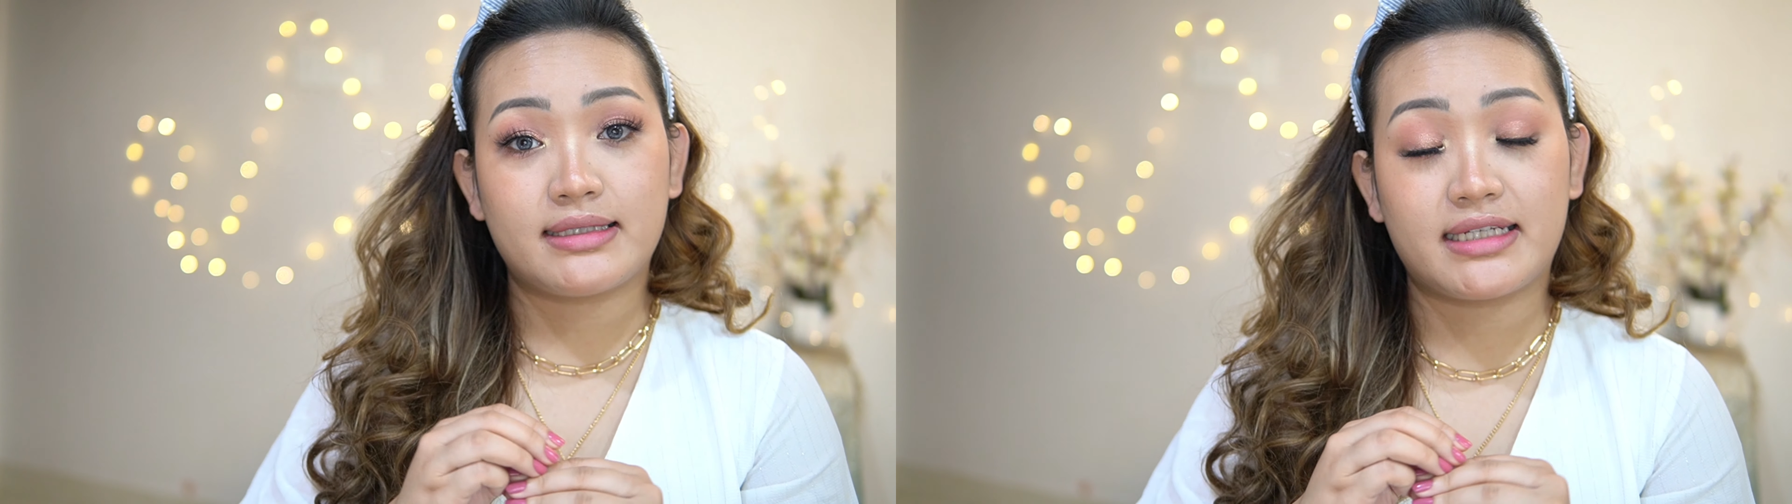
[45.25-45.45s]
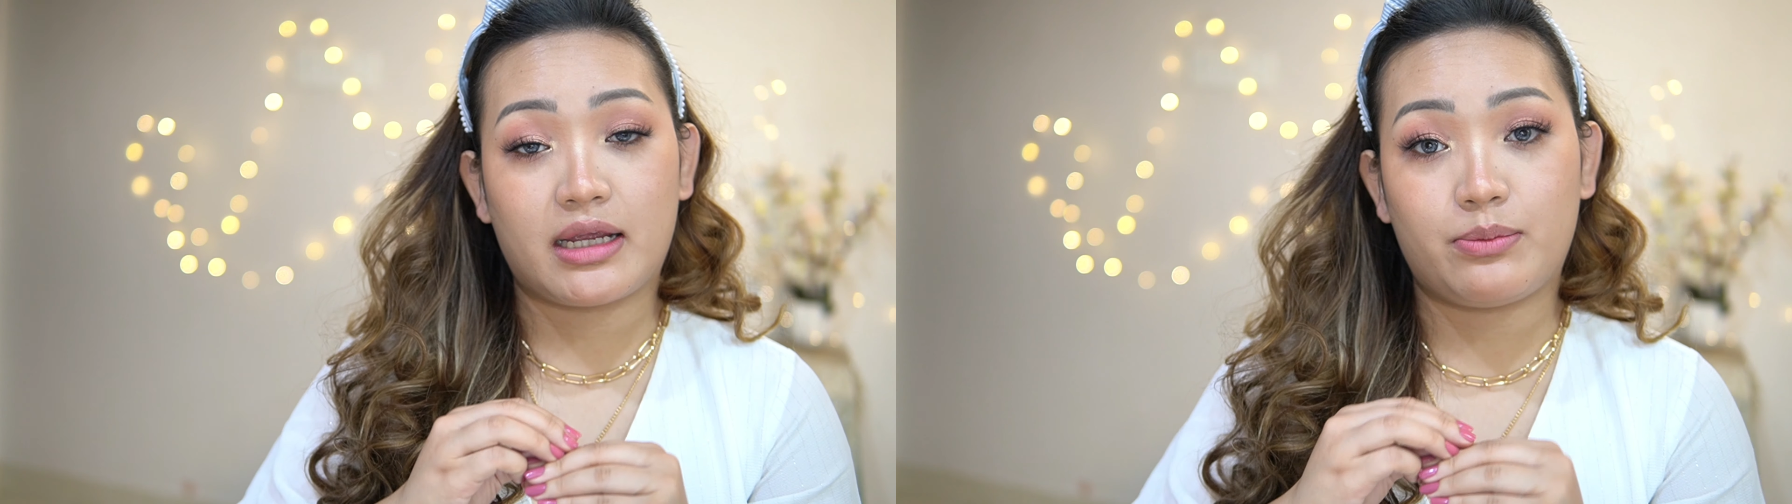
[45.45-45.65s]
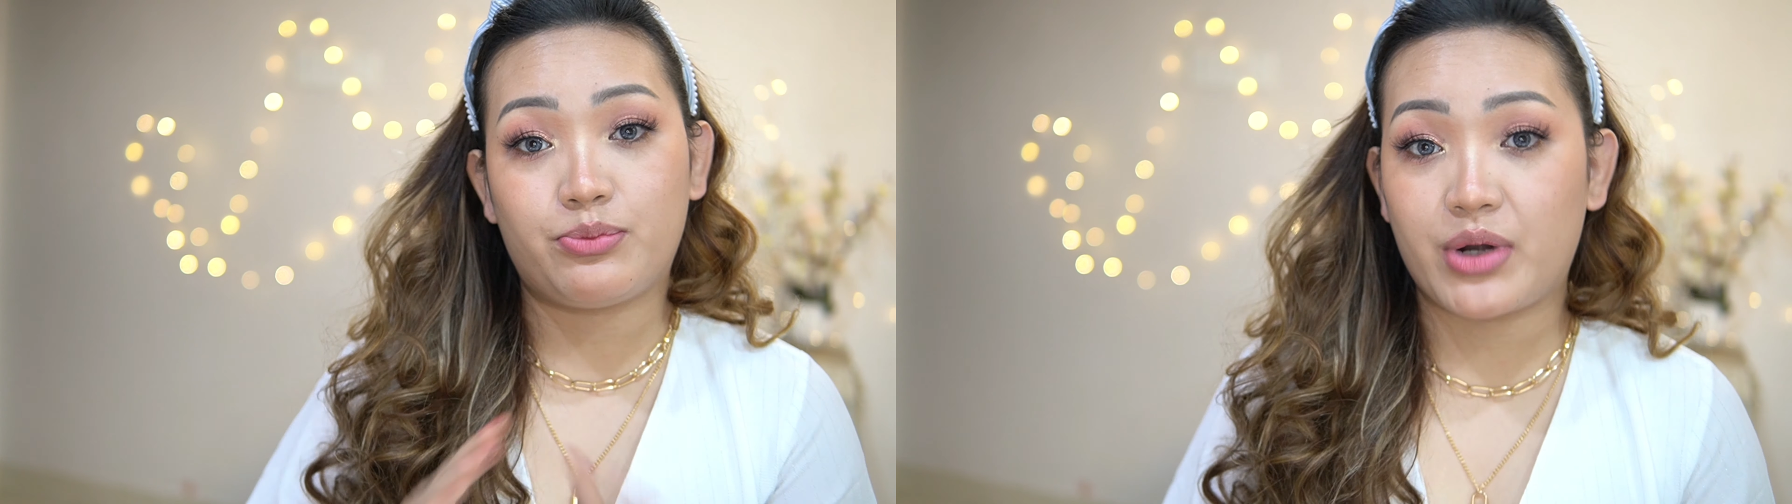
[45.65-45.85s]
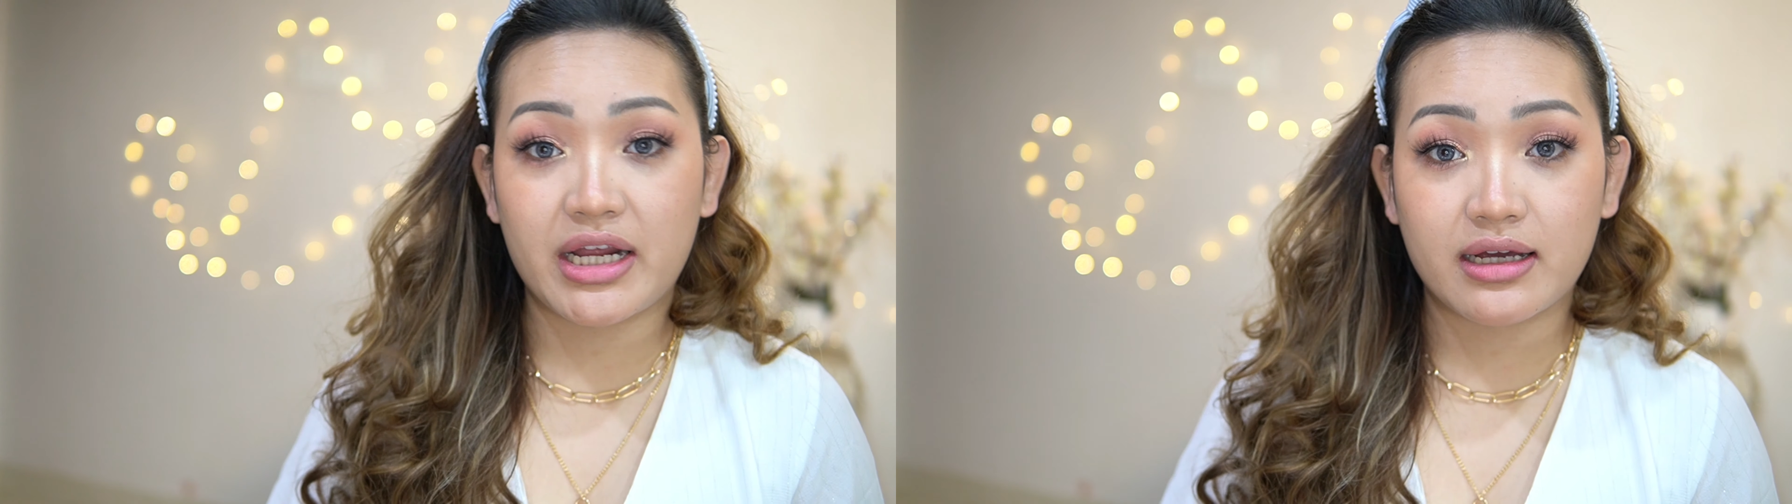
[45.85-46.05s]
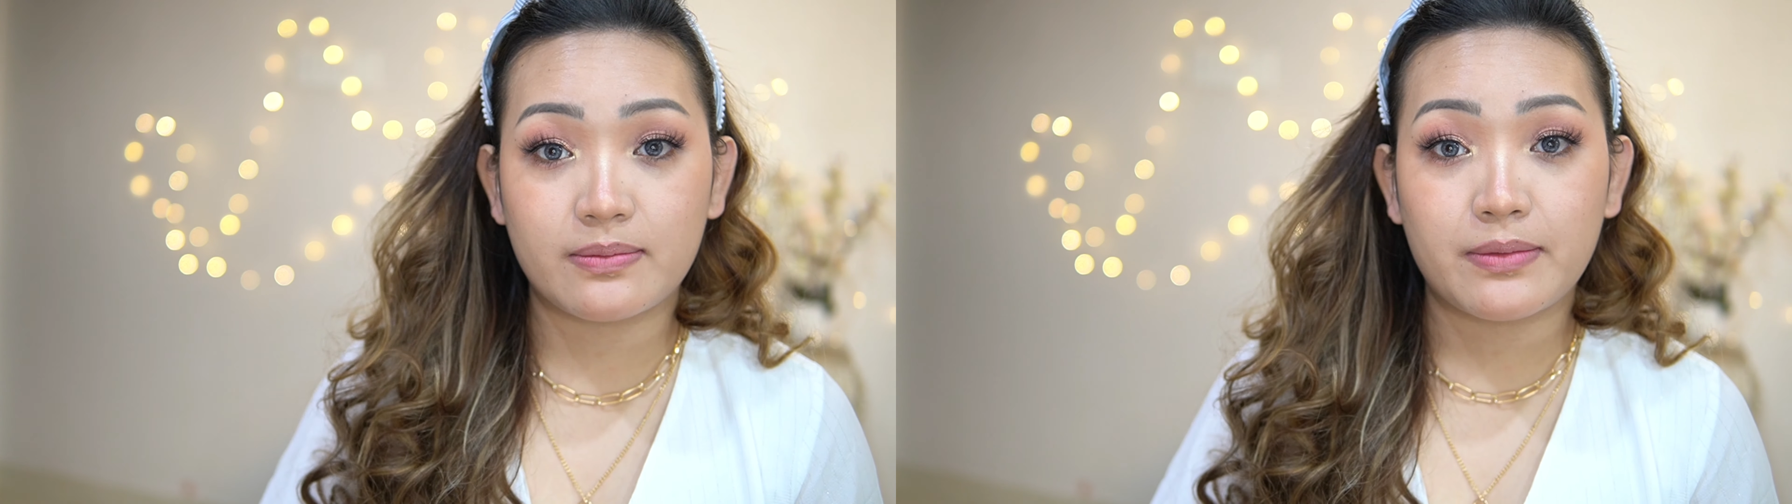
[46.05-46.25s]
they
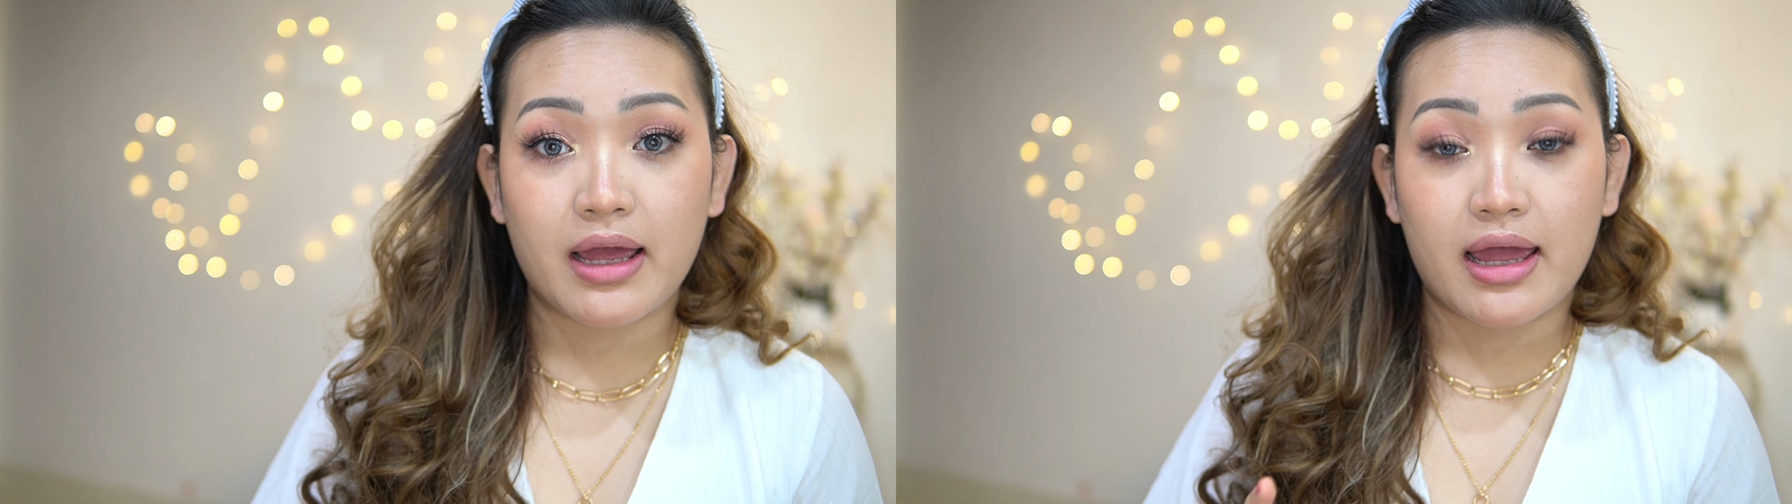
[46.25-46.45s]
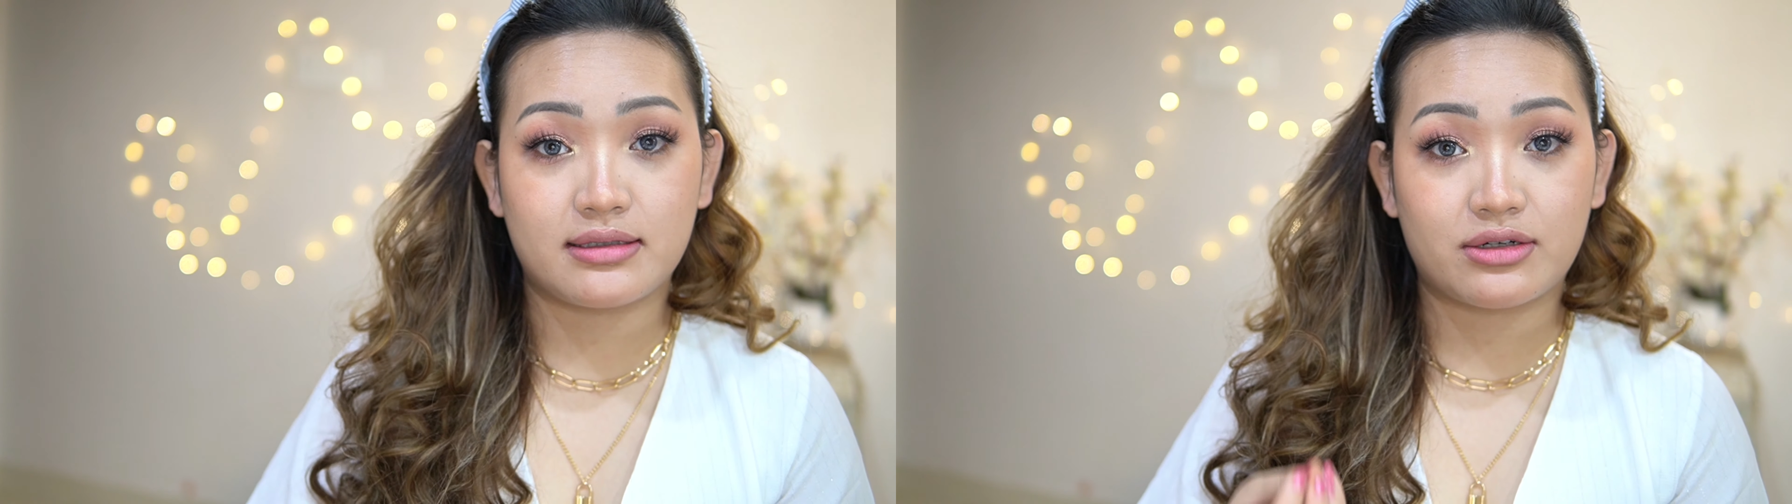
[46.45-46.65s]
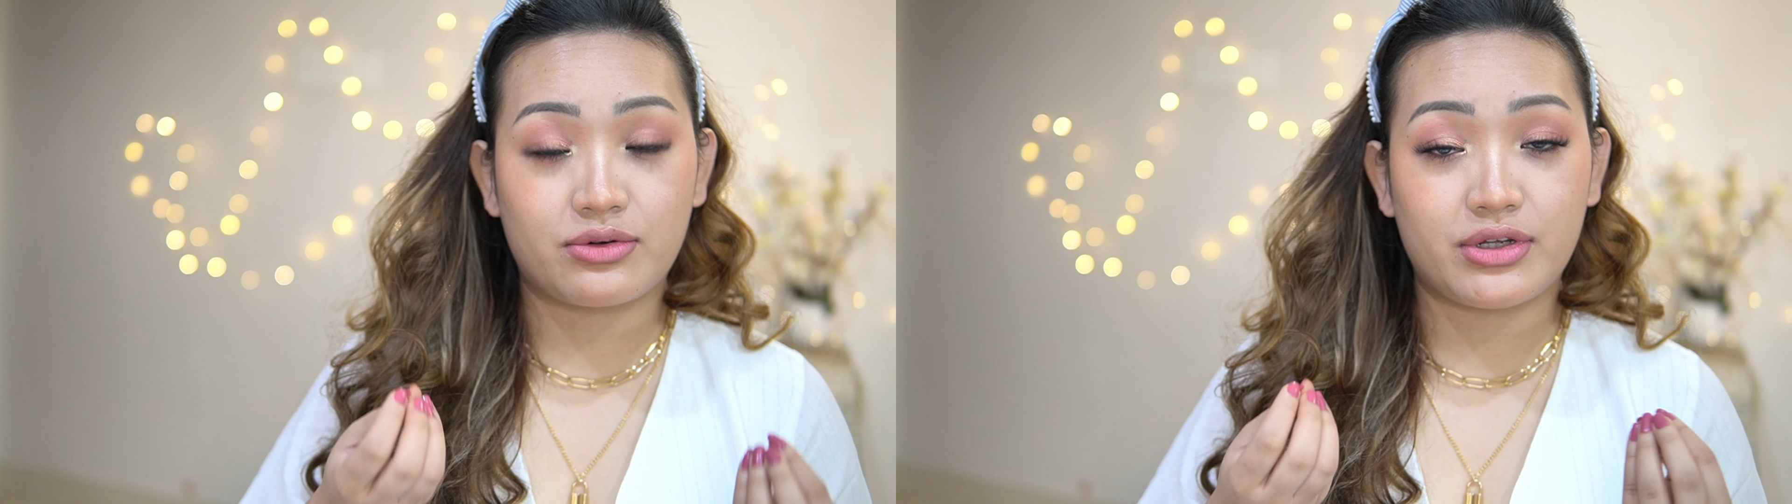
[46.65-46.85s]
break up, the,